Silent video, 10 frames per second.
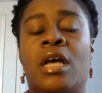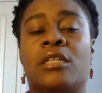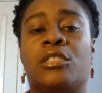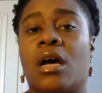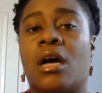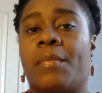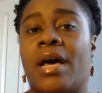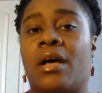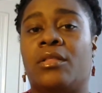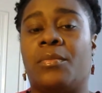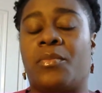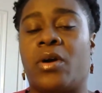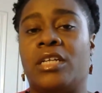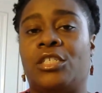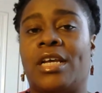talk about the
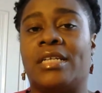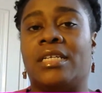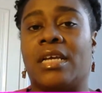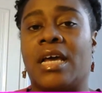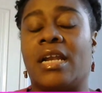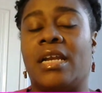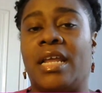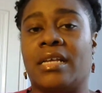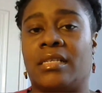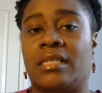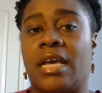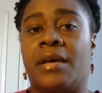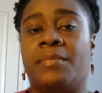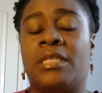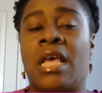project and kind of next
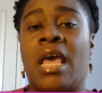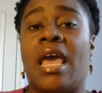steps.